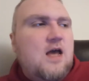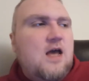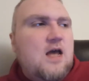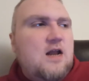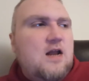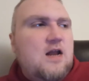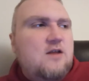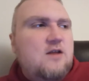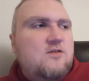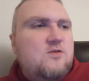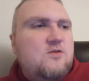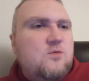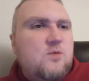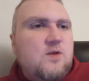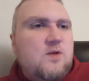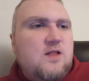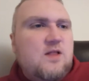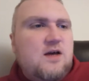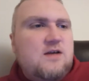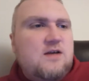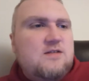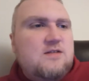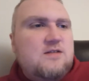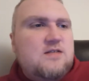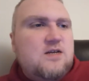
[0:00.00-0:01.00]
and is to
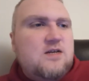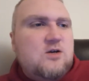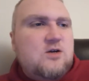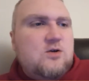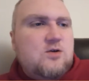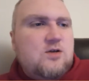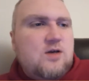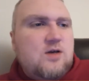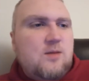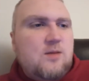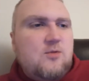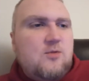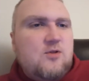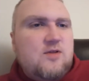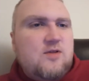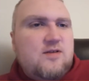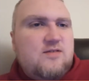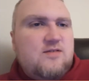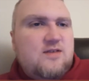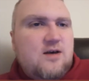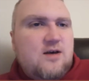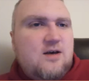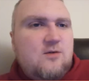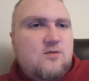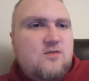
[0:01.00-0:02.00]
realize that her double
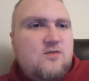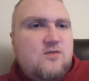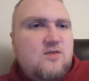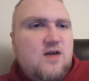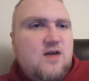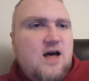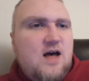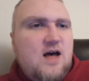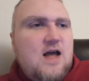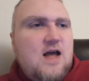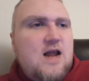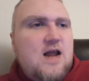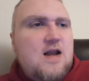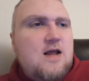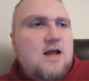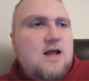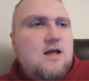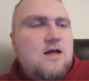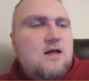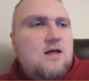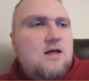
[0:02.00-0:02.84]
is outside.